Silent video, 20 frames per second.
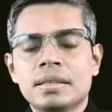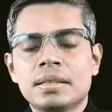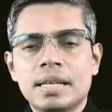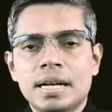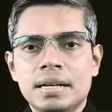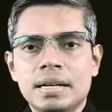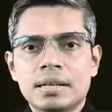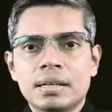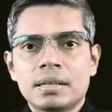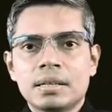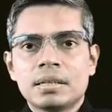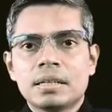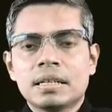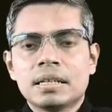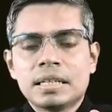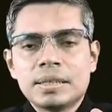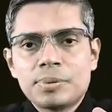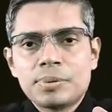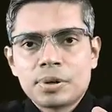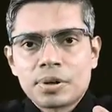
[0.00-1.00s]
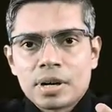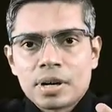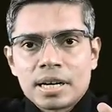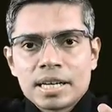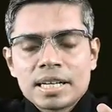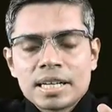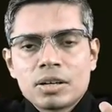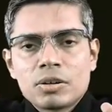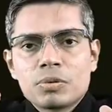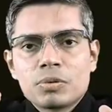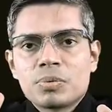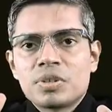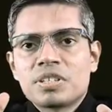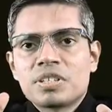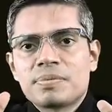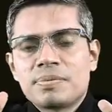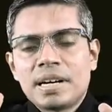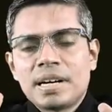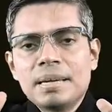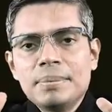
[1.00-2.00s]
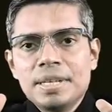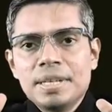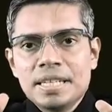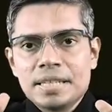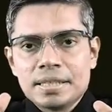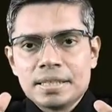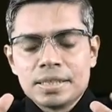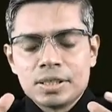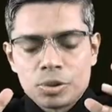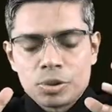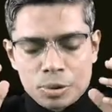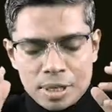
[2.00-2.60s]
That if your cardiac output is 5 liter,